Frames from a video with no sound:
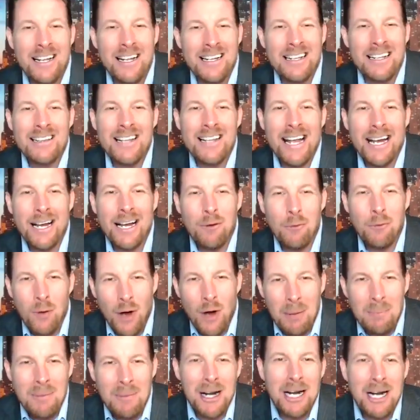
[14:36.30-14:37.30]
like
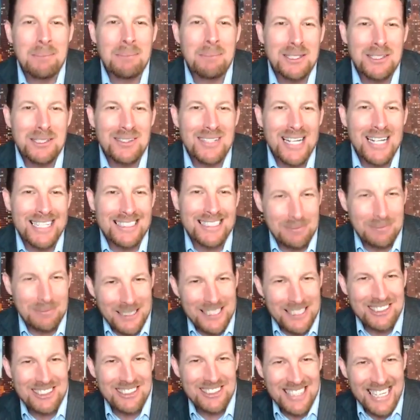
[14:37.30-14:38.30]
Walmart Blue Light
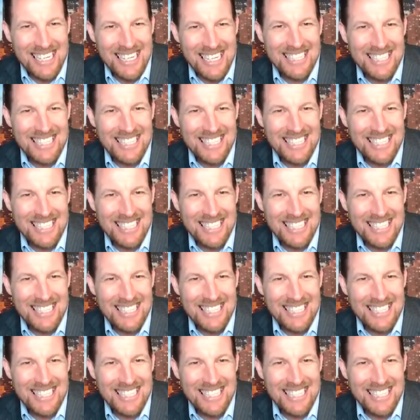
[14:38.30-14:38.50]
Special $19.99.